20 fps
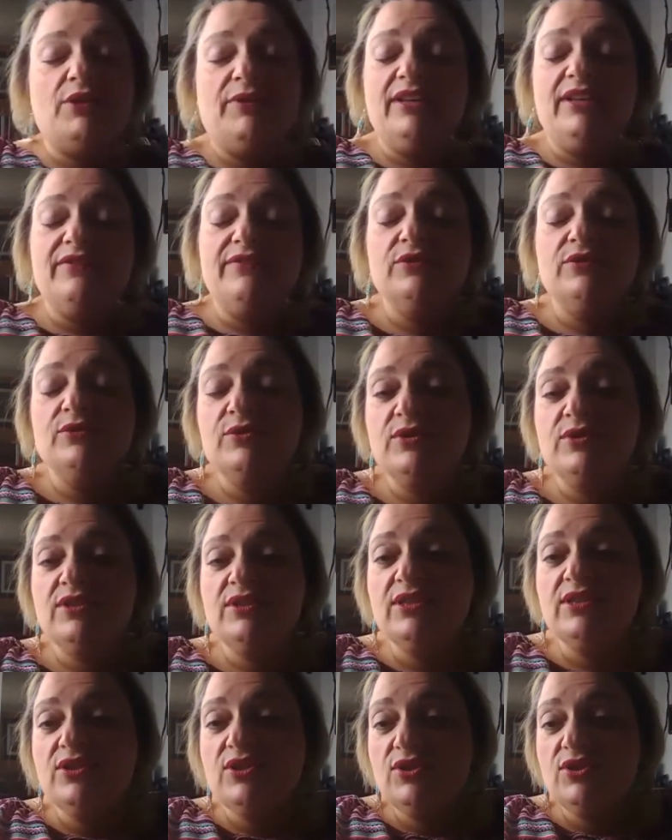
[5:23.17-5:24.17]

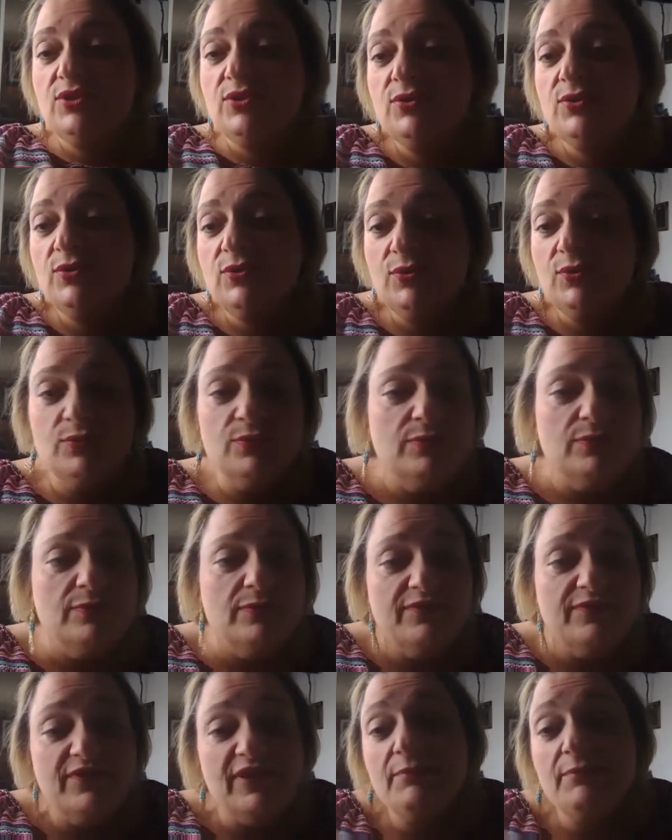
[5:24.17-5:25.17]
foods to
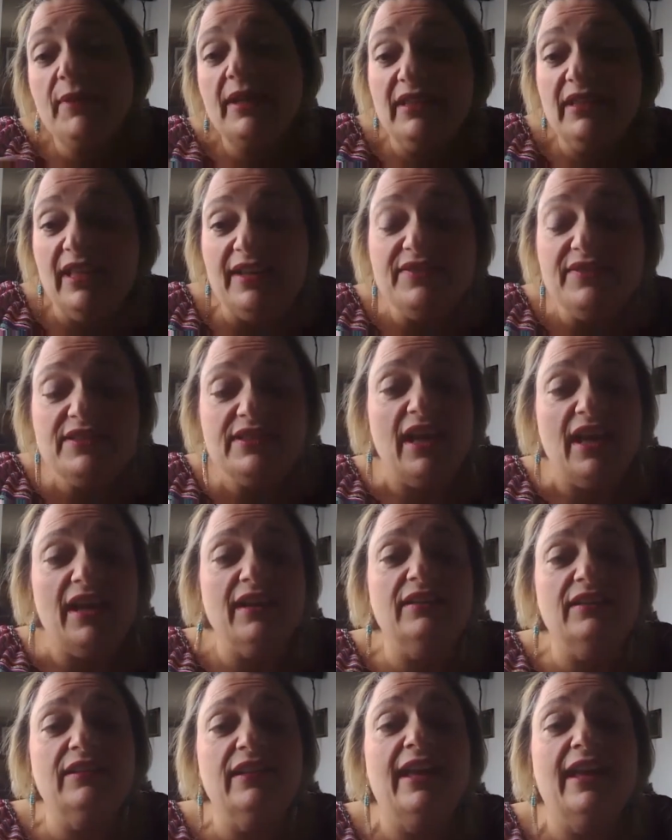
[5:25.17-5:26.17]
fit my
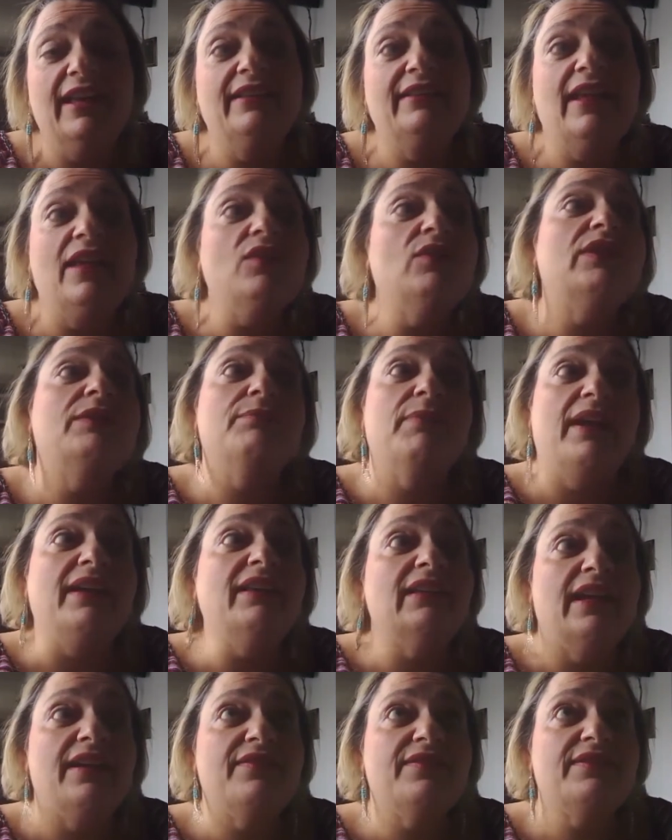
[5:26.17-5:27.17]
lifestyle, and not only my
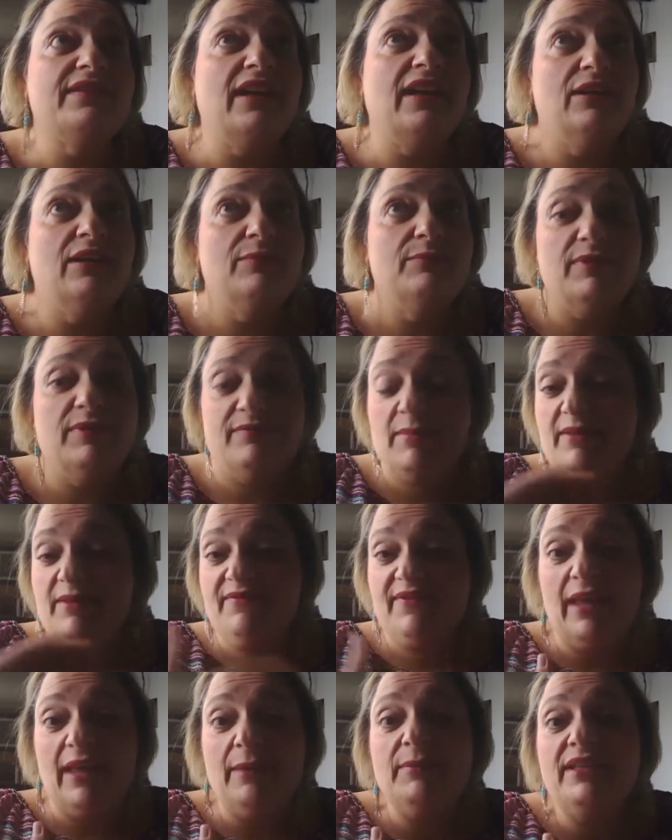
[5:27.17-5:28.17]
lifestyle, but my
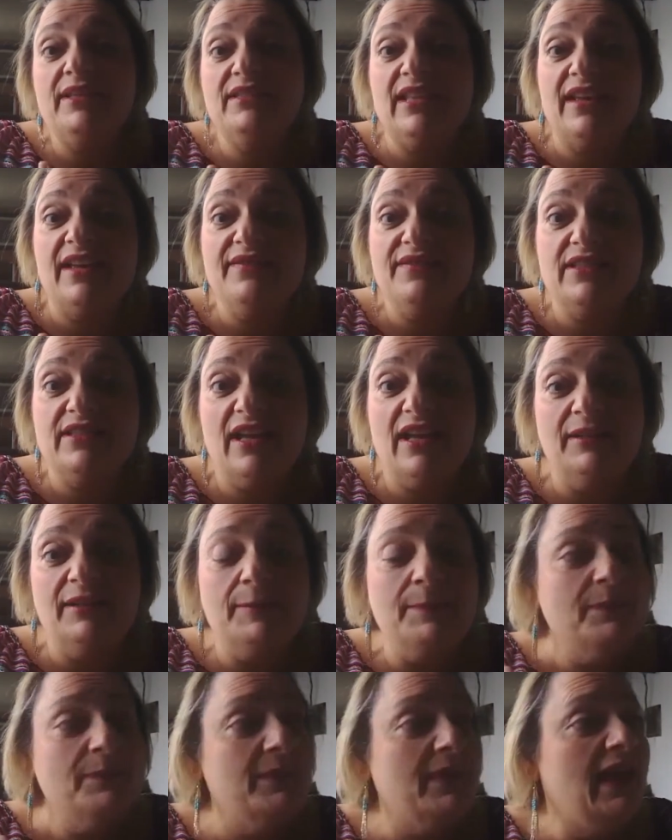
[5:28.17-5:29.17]
family's lifestyle,
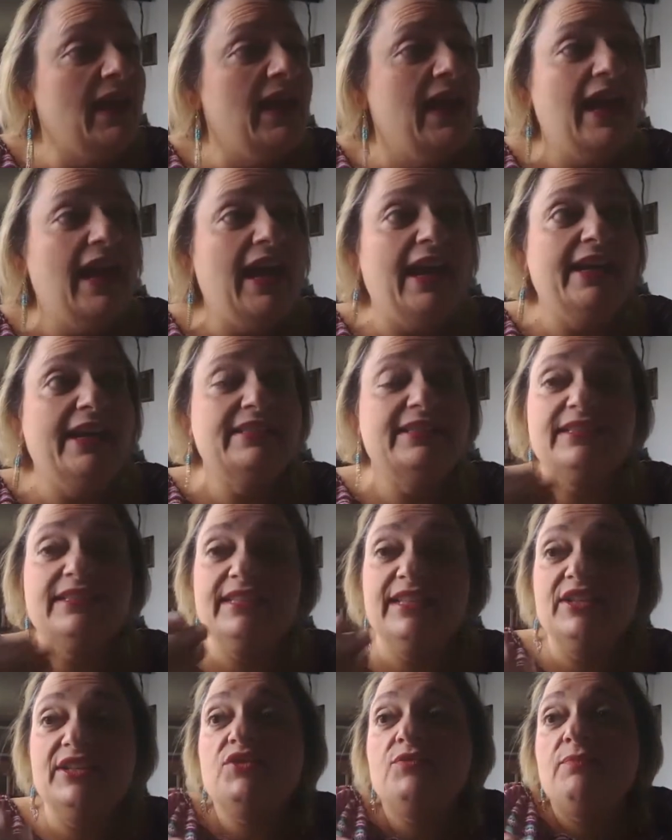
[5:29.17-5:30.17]
and to
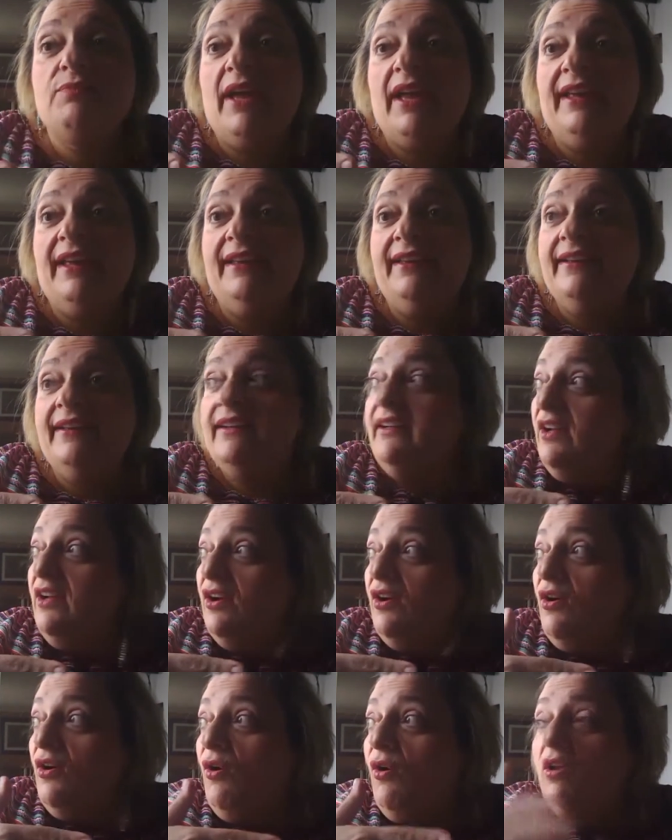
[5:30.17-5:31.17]
teach my
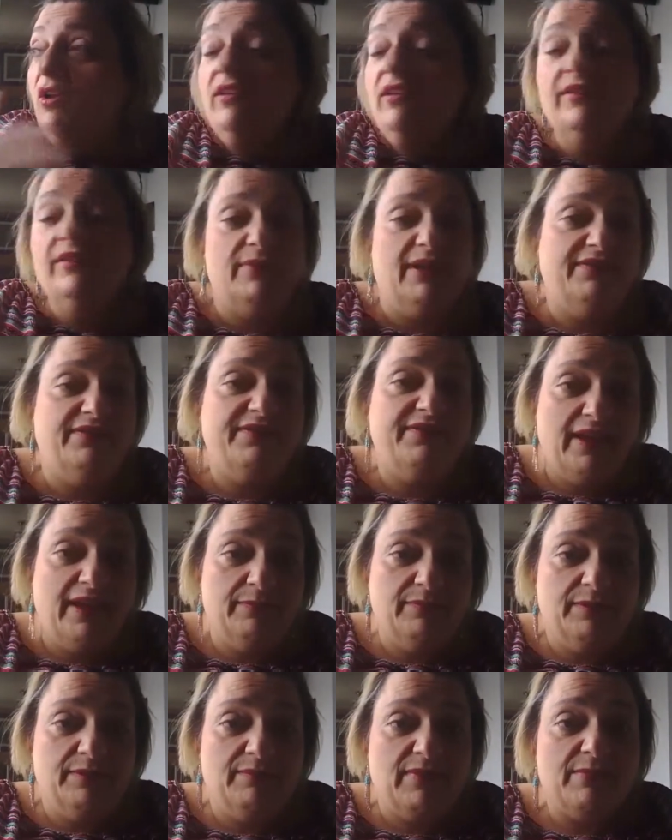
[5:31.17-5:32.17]
all of my
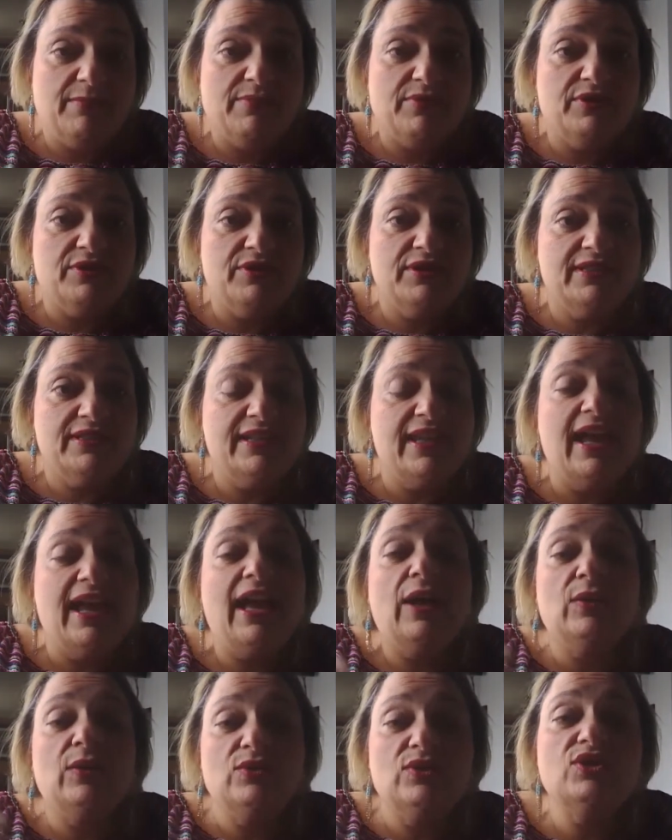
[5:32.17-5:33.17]
family members
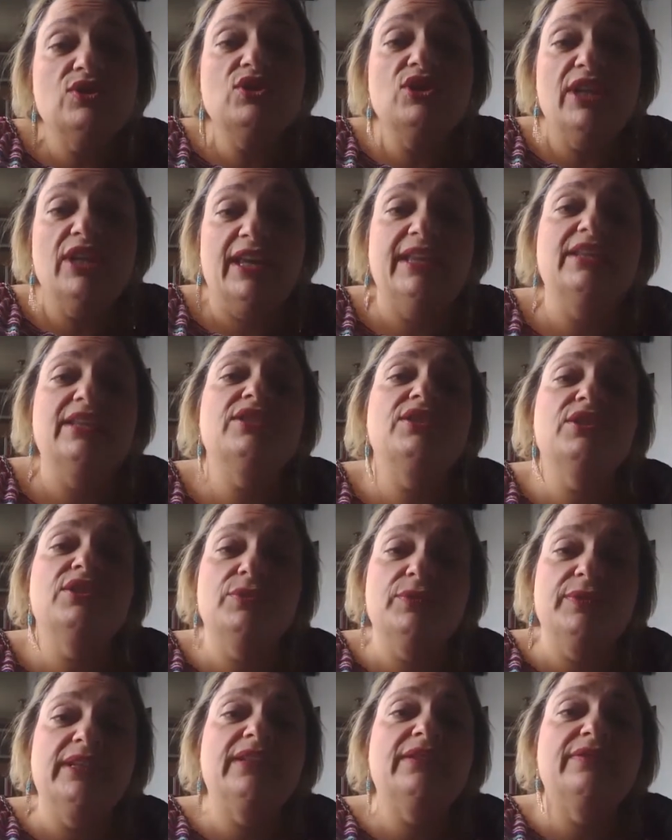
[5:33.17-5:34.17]
how to change the
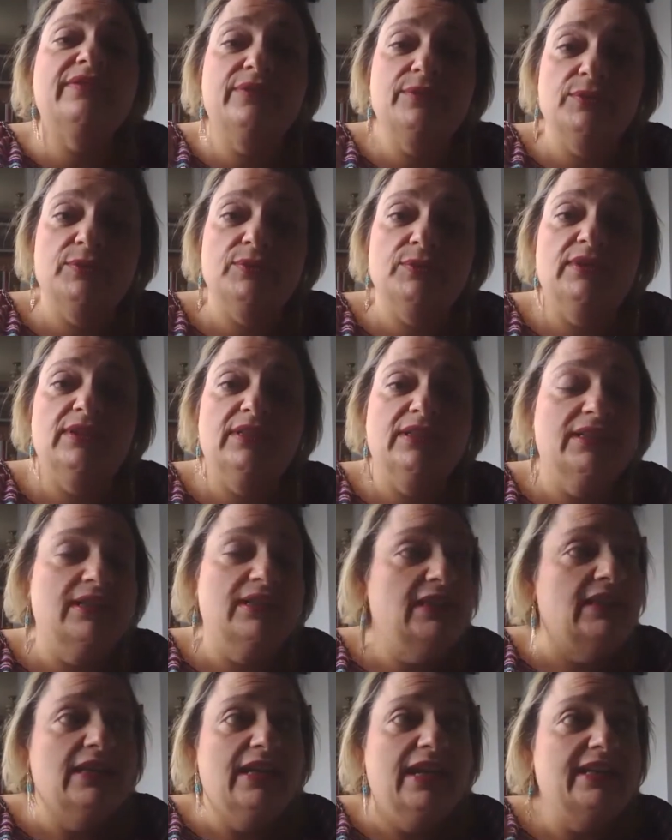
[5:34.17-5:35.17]
Greek food.
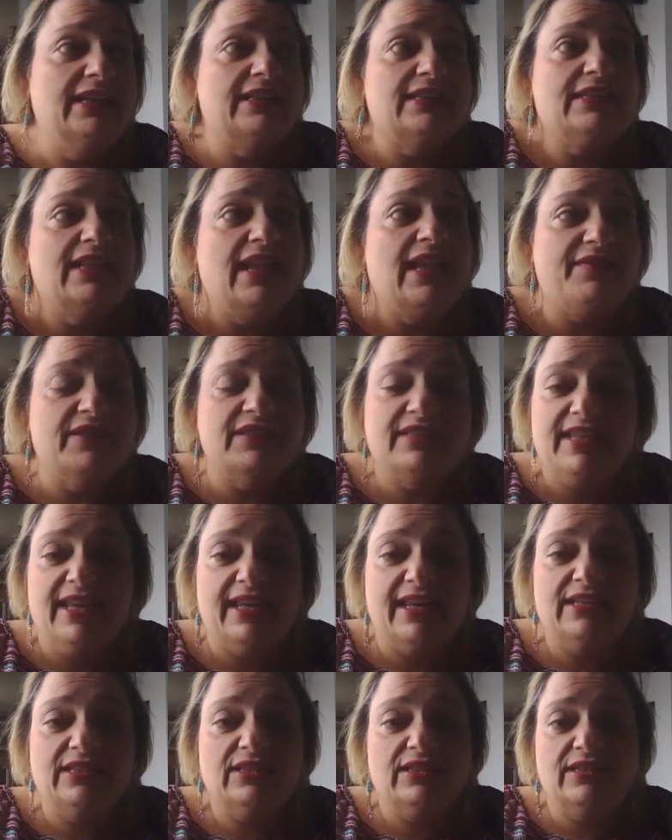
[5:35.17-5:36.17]
It doesn't have to
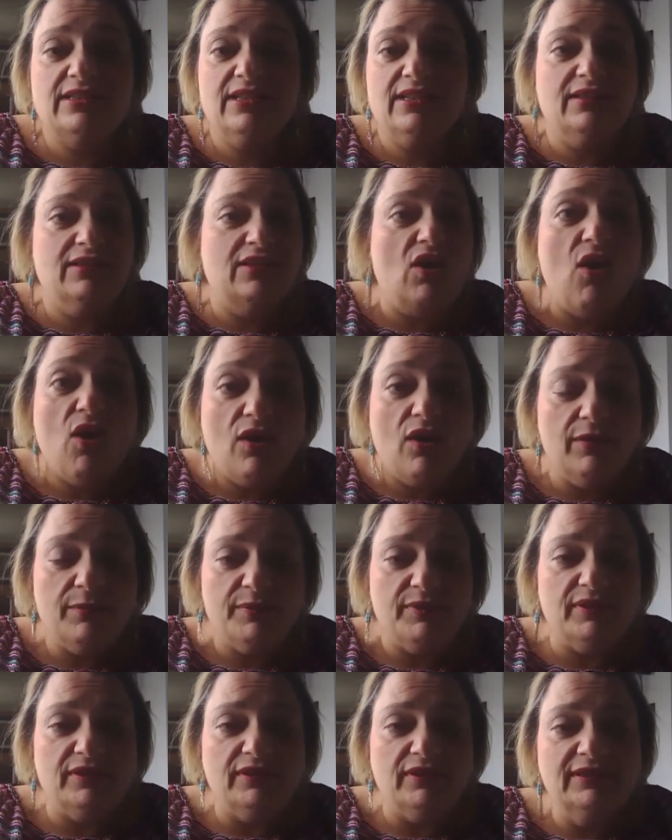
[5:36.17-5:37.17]
taste horrible.